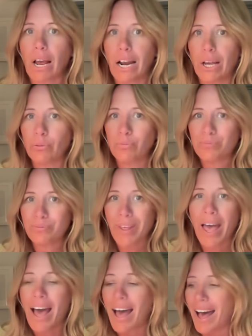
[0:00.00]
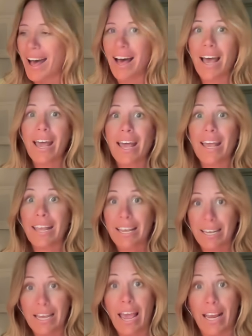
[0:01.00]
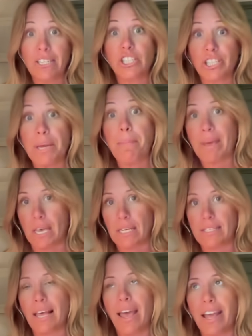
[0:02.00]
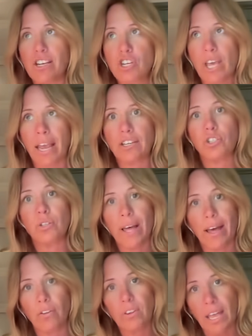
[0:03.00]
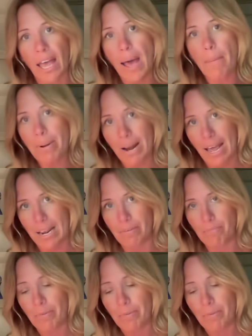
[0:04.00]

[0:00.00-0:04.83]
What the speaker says: Hello. EHCPs, Educational Healthcare Plan.